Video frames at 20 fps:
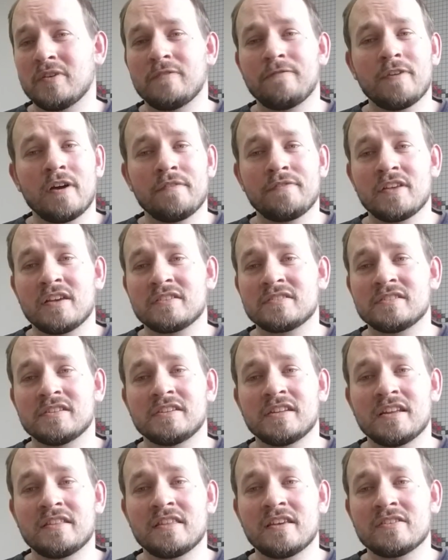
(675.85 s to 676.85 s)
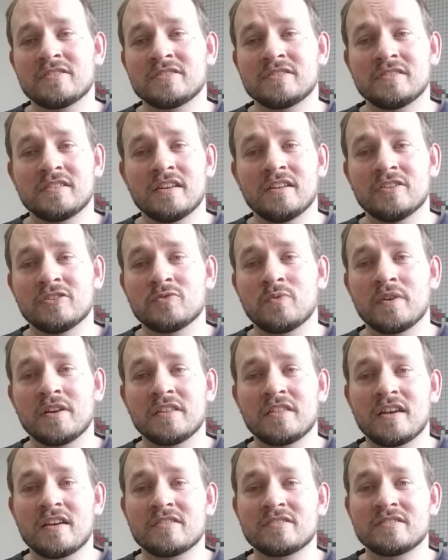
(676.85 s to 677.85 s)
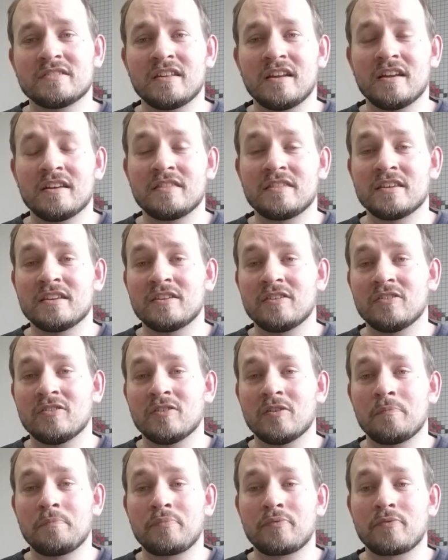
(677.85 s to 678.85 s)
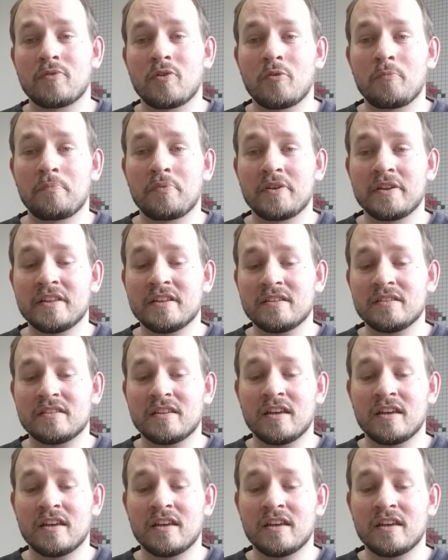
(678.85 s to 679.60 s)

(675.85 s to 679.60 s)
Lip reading: a 5,000, a 10,000, and a 20,000 that I think are appropriate,